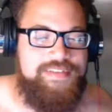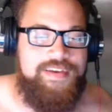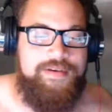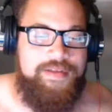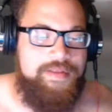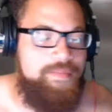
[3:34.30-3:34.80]

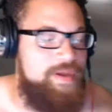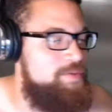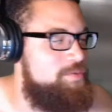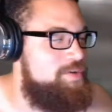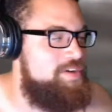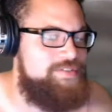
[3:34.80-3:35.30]
that might
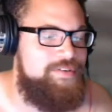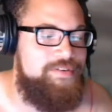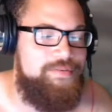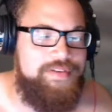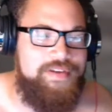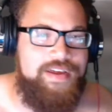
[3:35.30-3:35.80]
be where he's
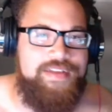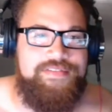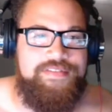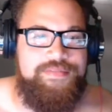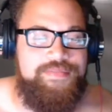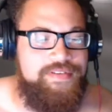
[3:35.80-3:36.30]
going with it,
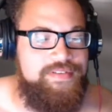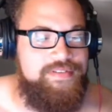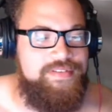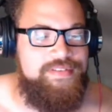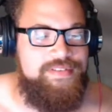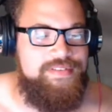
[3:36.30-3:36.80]
honestly, but
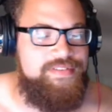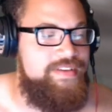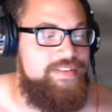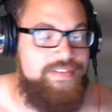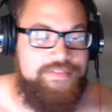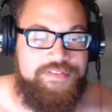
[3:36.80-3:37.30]
he's
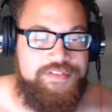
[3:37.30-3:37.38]
killing it for